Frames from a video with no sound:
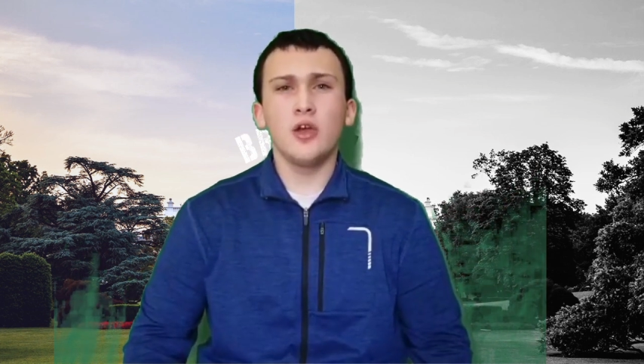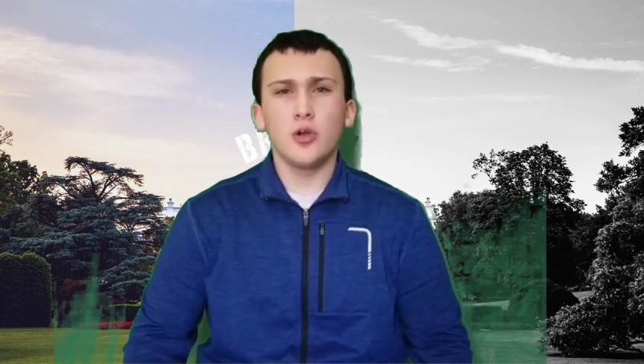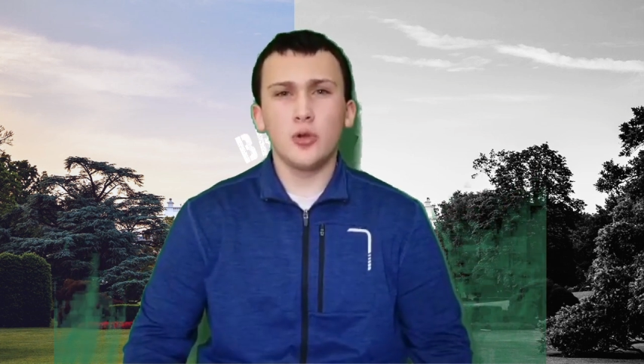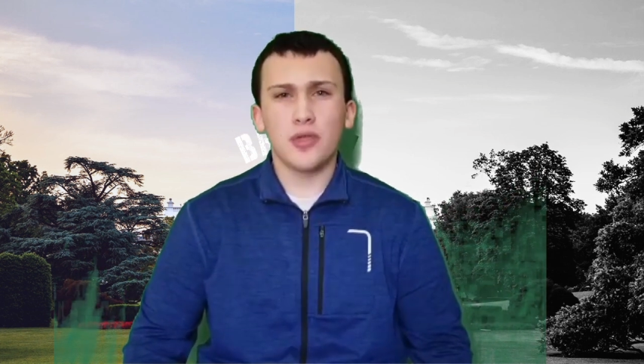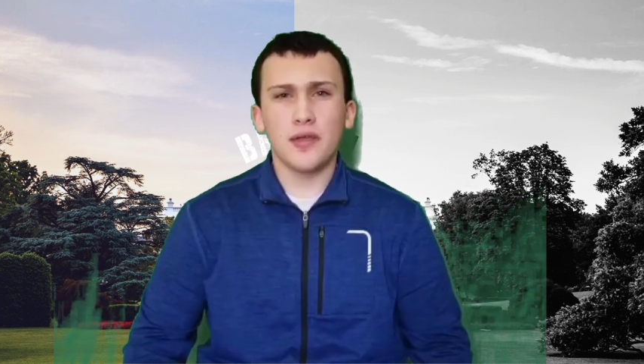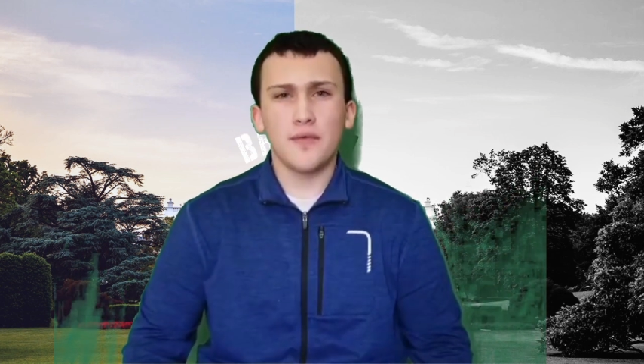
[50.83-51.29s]

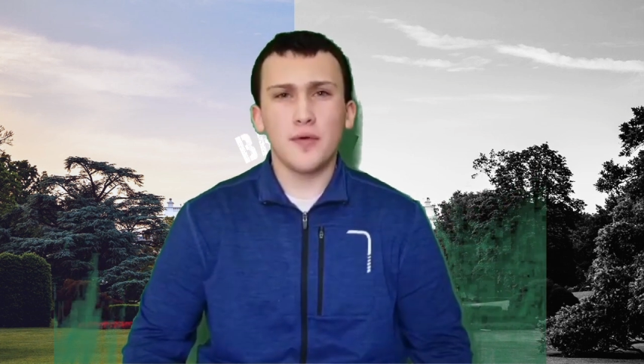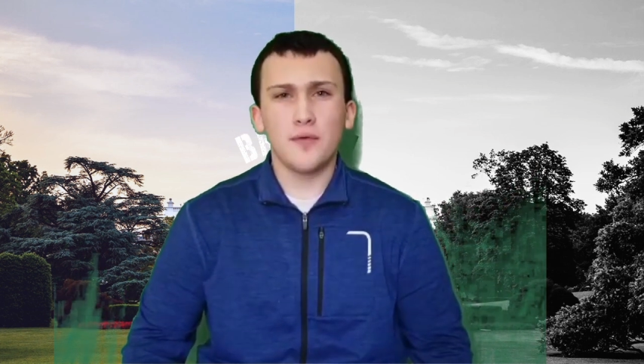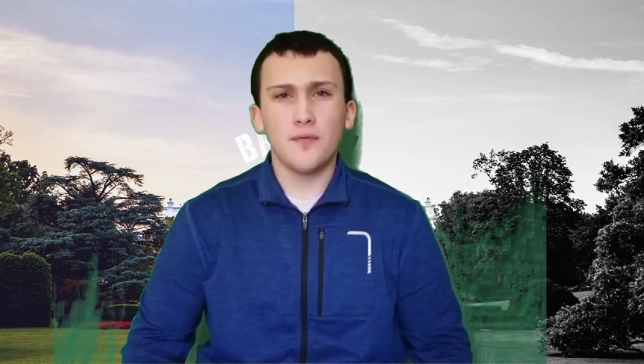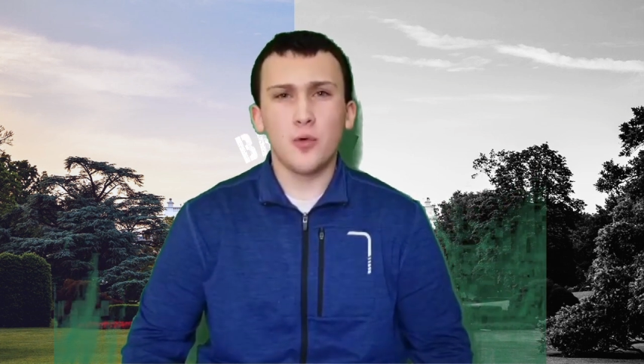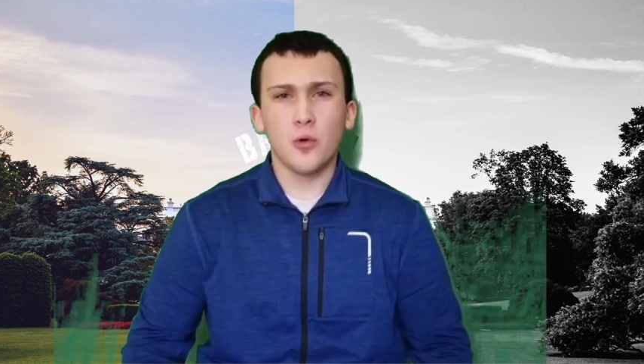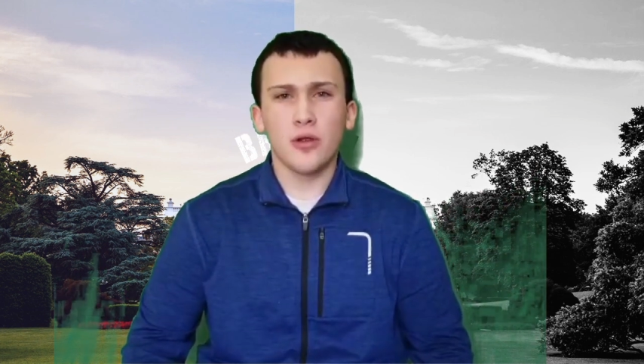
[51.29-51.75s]
who they
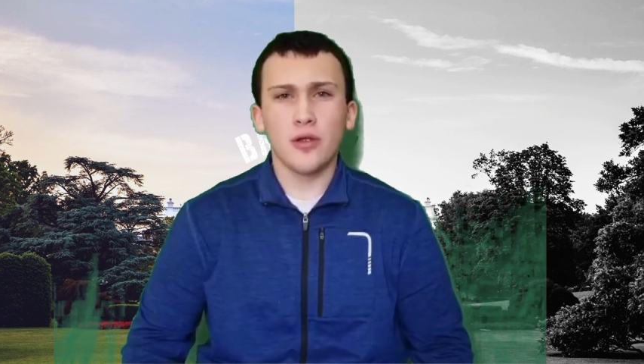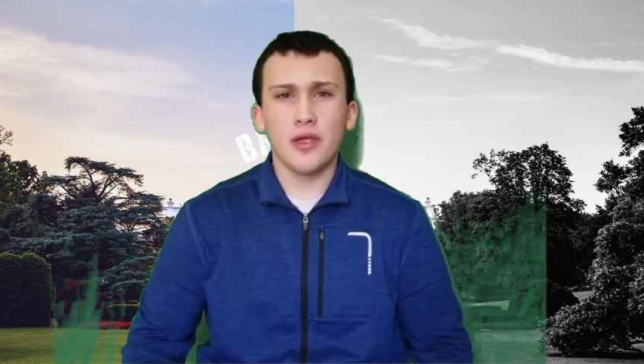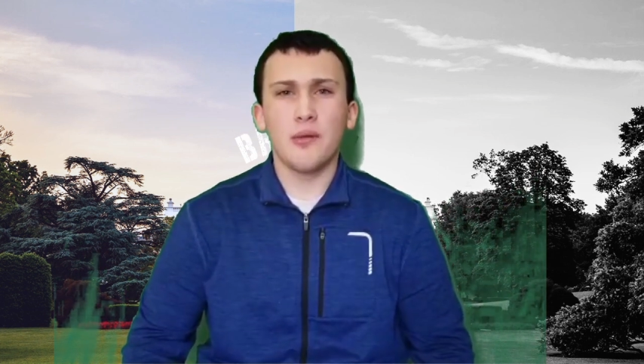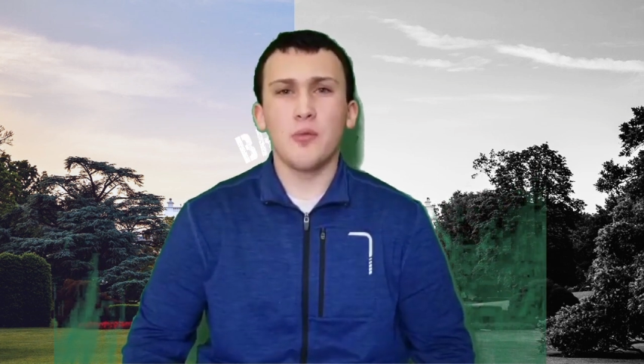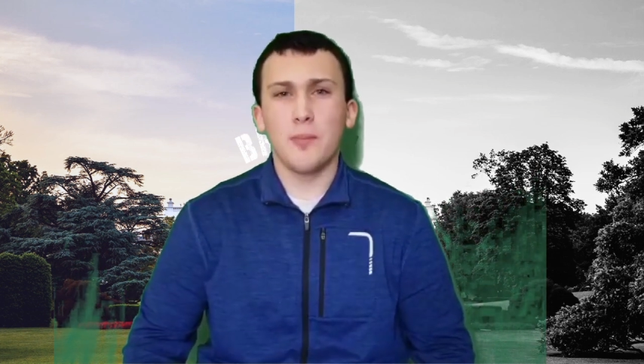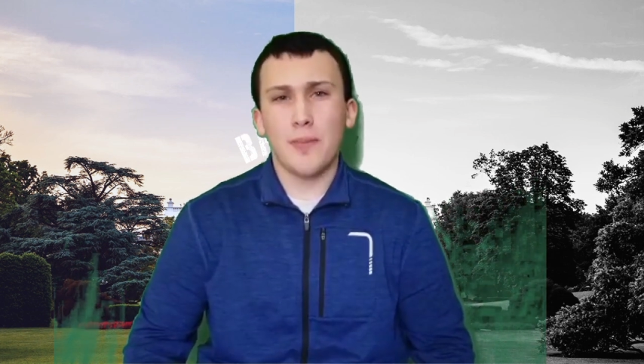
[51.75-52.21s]
vote for,
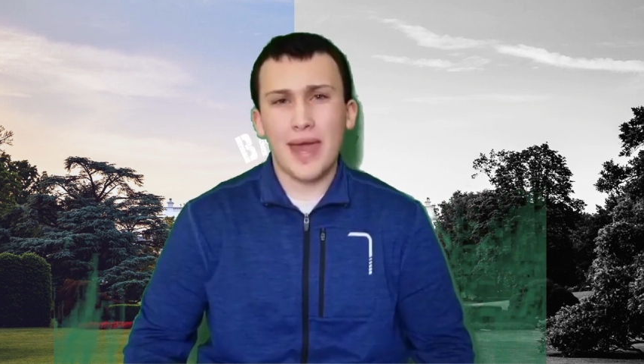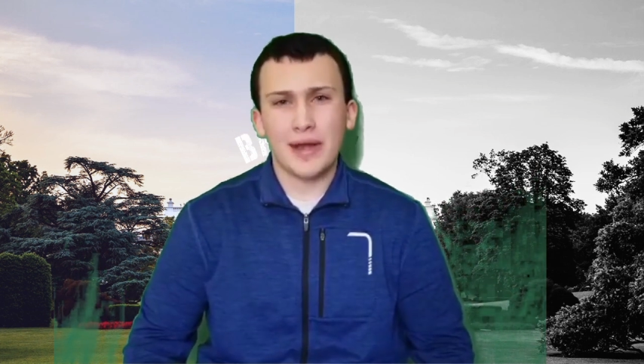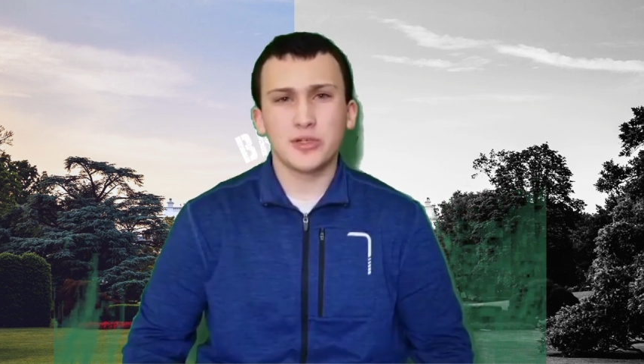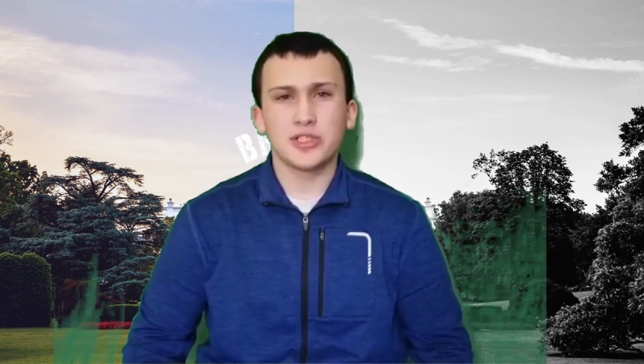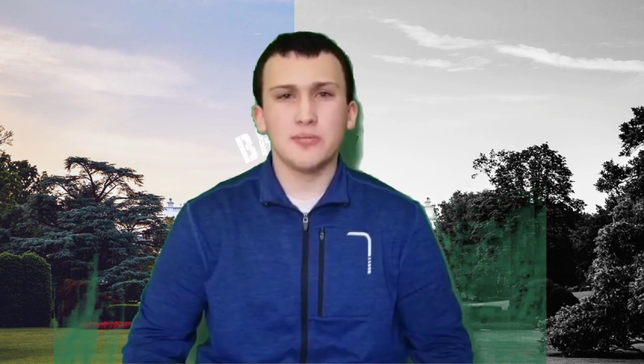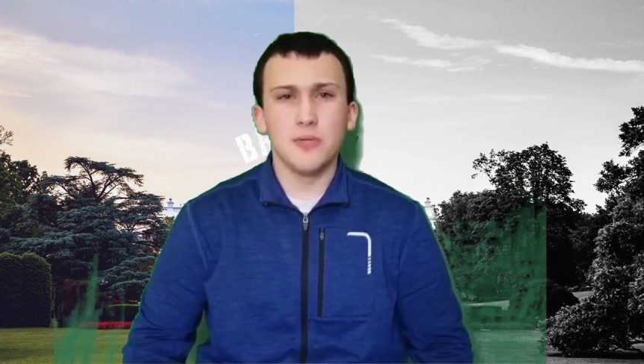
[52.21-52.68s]
and what
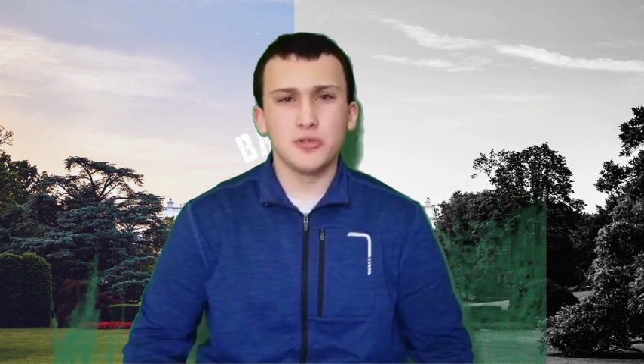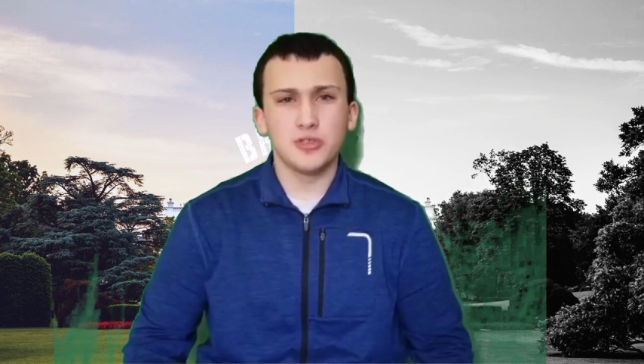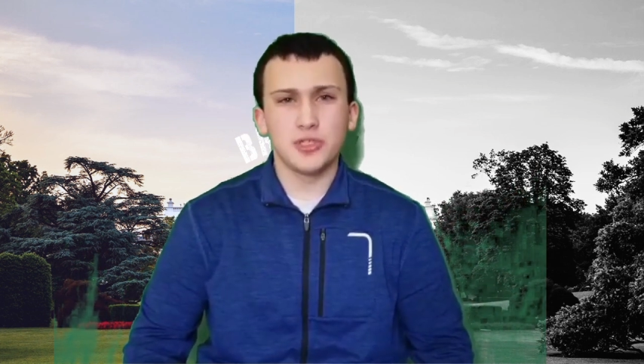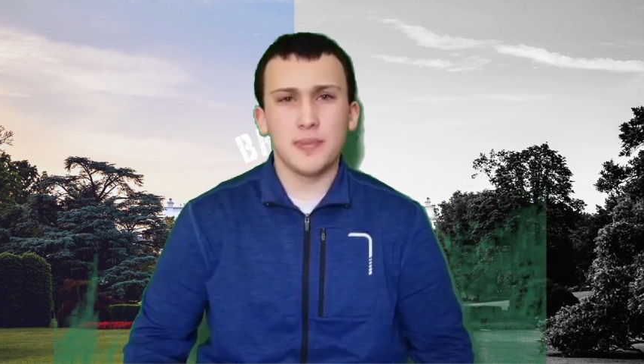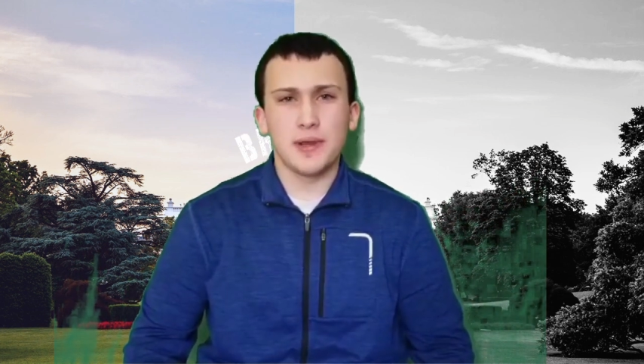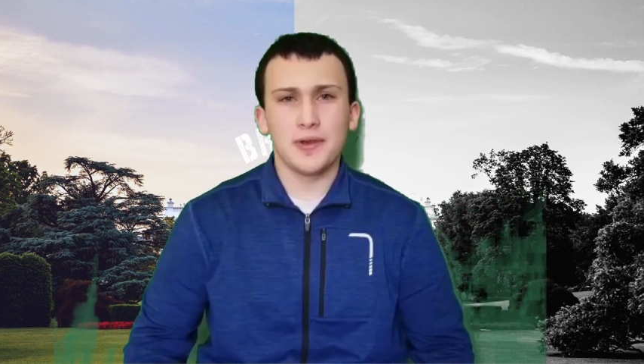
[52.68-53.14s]
matters to
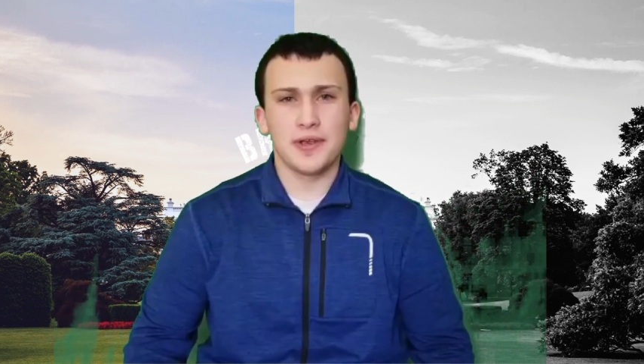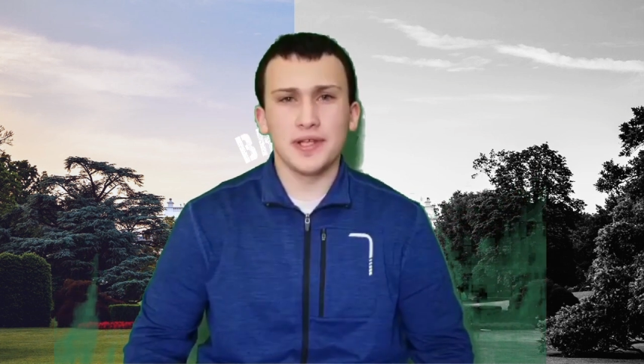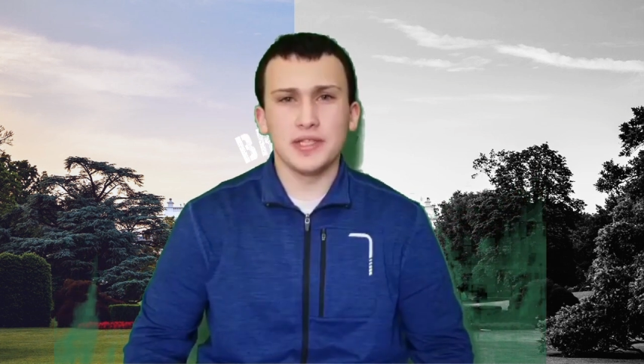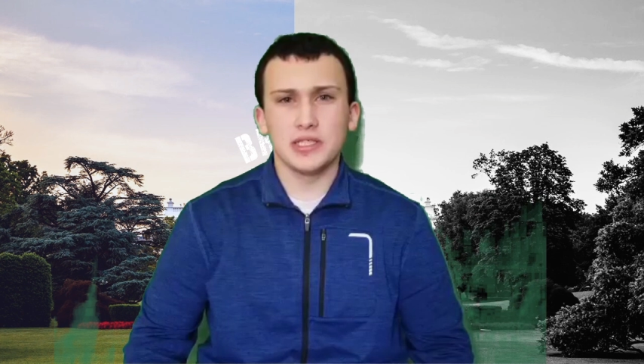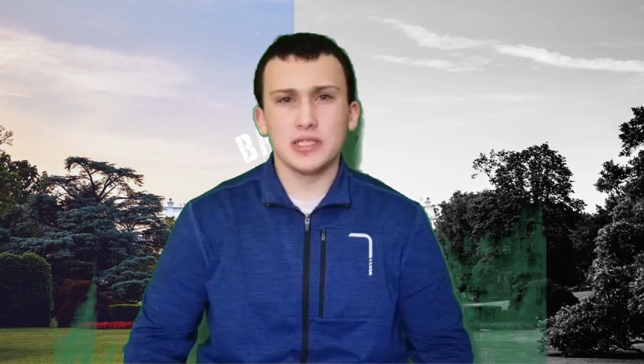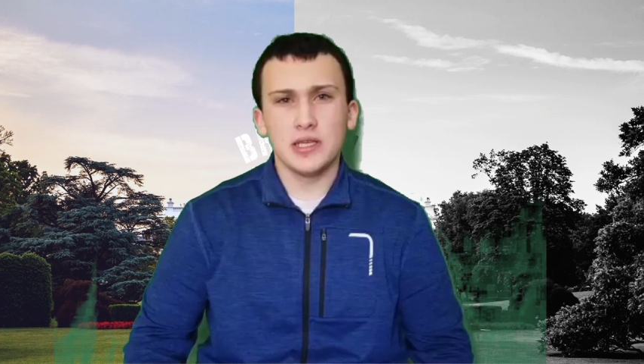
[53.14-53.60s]
most
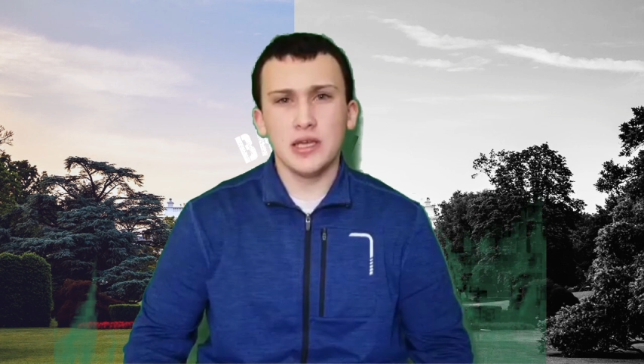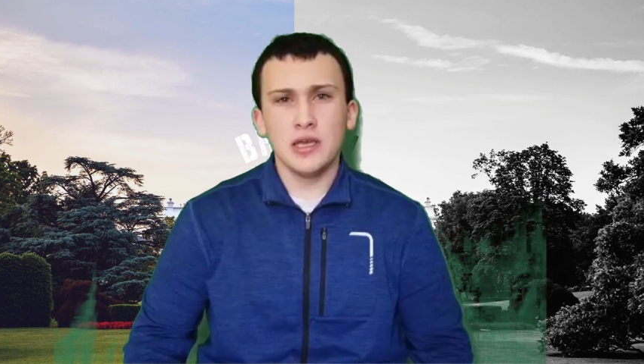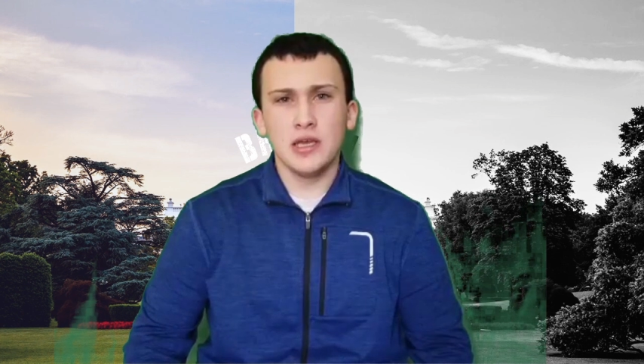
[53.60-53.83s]
Americans.